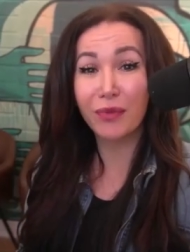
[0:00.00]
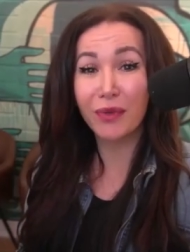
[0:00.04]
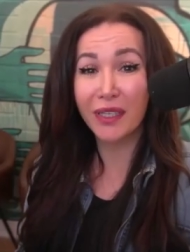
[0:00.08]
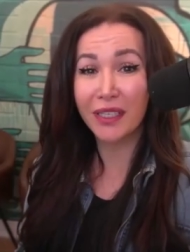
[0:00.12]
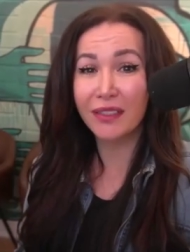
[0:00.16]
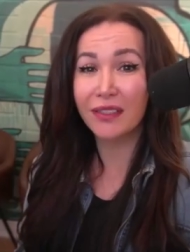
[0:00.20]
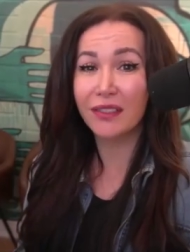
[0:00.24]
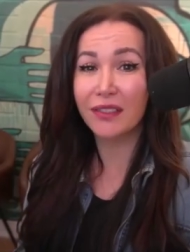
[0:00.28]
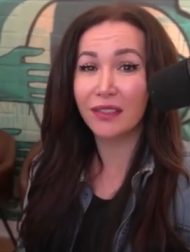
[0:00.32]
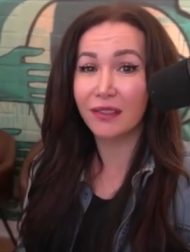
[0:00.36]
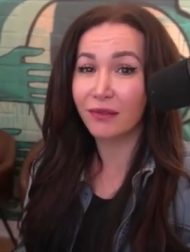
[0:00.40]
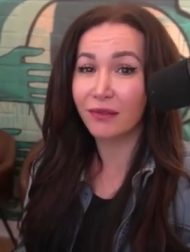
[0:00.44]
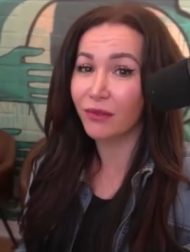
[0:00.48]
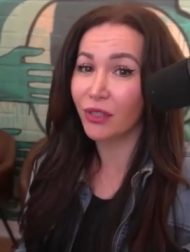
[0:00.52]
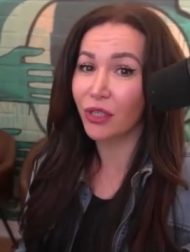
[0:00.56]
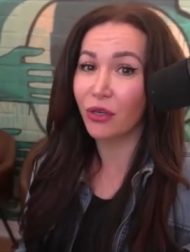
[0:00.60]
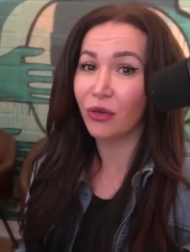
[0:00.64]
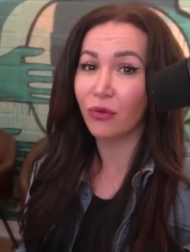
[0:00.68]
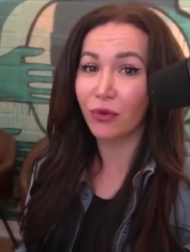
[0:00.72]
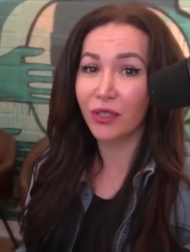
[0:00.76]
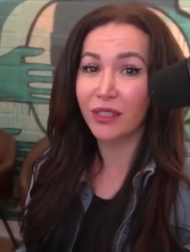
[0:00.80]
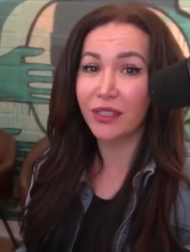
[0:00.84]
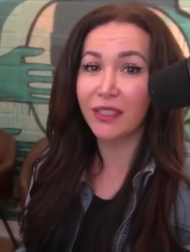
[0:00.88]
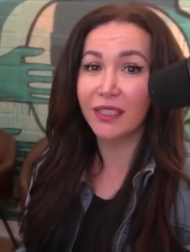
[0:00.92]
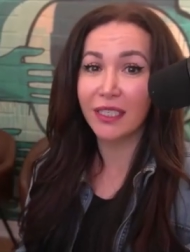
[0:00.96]
Because,
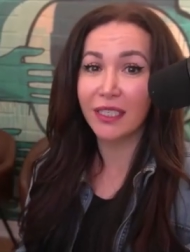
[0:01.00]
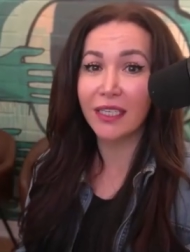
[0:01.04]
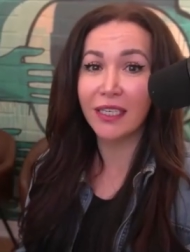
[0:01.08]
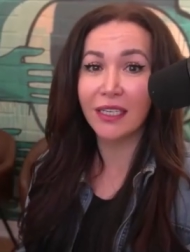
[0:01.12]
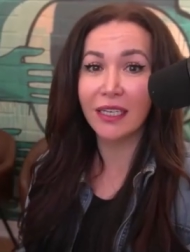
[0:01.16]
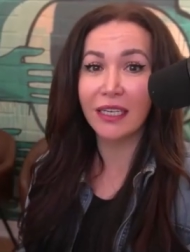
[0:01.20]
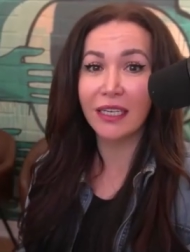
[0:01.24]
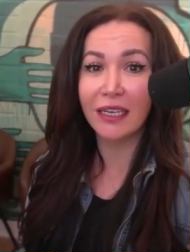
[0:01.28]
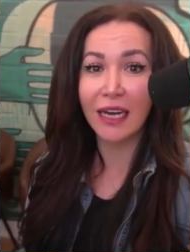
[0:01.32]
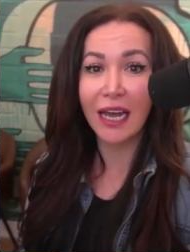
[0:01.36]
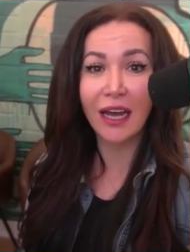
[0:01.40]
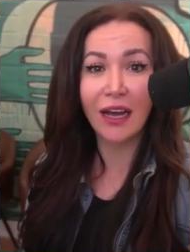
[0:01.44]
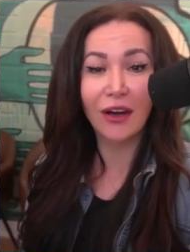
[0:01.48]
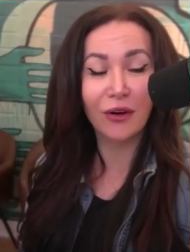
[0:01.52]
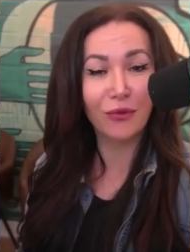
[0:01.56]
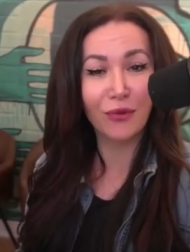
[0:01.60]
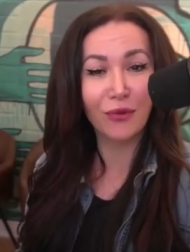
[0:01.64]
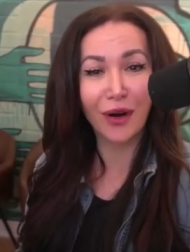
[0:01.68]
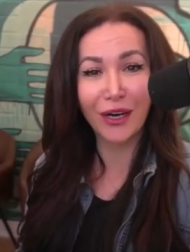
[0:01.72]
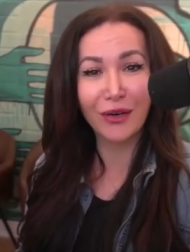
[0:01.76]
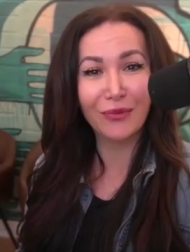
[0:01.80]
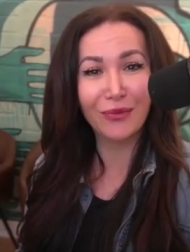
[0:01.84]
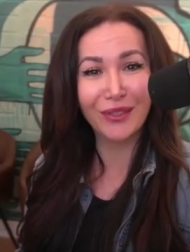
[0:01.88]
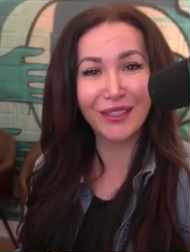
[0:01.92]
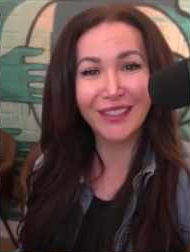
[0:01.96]
we're seeing it now,
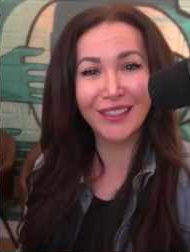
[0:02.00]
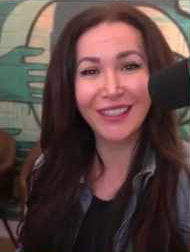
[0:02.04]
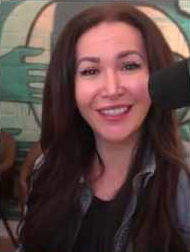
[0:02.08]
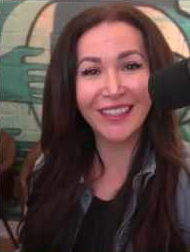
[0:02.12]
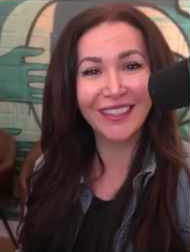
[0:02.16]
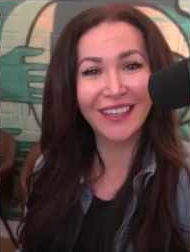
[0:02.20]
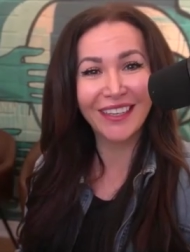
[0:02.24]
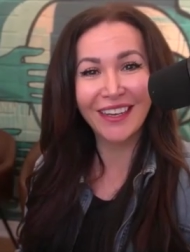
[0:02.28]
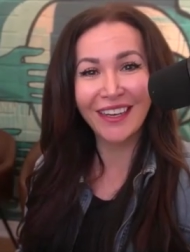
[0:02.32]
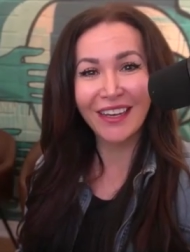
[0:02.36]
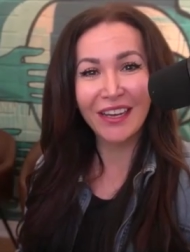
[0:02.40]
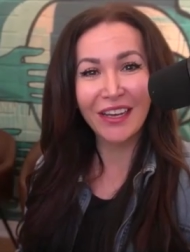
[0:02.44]
right? We see it